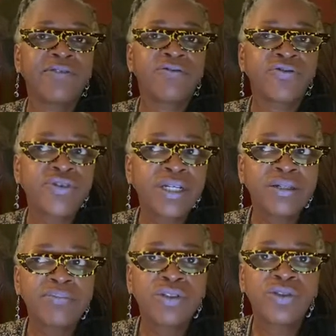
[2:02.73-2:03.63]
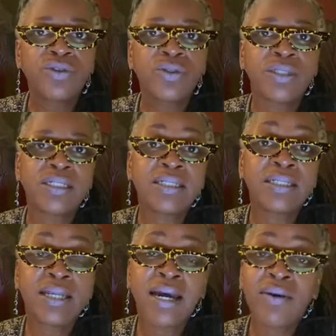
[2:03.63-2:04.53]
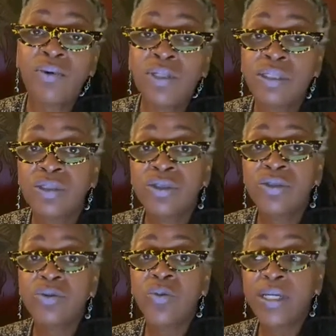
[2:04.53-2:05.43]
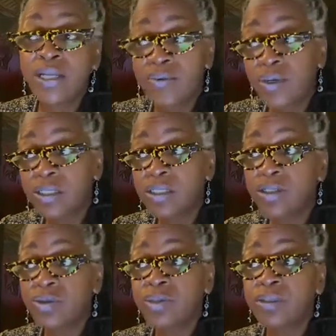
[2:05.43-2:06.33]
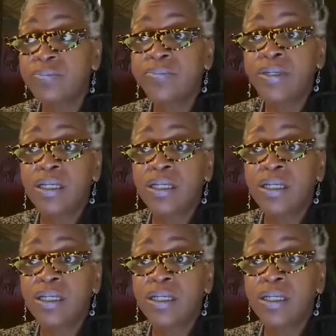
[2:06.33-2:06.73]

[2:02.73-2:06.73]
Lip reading: freedom to do the things that I want to do when I want to do them.